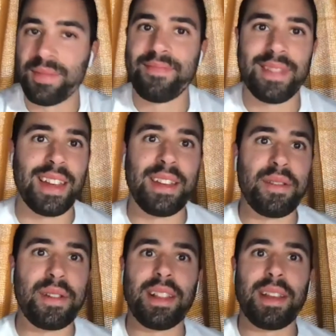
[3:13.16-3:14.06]
But
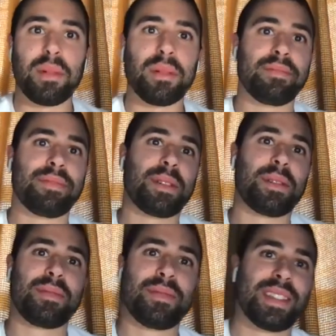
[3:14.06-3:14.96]
during
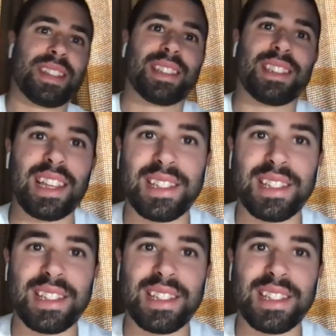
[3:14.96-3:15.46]
America's rough and